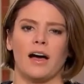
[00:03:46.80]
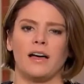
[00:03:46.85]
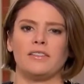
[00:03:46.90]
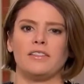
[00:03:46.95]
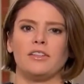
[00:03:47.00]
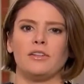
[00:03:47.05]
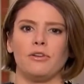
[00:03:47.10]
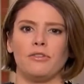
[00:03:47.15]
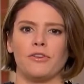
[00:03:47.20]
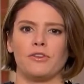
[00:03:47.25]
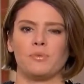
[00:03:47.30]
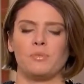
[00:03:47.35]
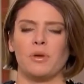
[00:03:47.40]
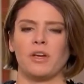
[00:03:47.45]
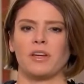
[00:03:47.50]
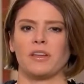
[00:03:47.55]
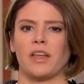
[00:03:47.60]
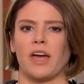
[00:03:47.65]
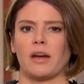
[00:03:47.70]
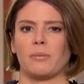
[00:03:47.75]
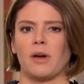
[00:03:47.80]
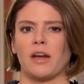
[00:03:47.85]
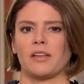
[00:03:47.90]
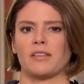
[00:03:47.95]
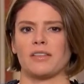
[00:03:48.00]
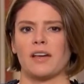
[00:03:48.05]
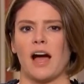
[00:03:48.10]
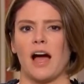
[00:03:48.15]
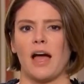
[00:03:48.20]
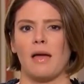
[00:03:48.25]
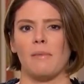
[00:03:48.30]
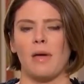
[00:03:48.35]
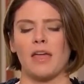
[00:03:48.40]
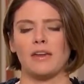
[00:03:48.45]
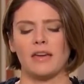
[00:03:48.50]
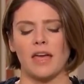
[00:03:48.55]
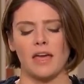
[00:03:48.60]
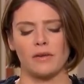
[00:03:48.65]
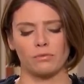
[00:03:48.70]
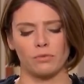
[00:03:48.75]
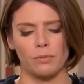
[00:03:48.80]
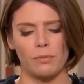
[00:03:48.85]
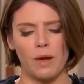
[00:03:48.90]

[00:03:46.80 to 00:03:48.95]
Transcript: a deal this big in that amount of time. And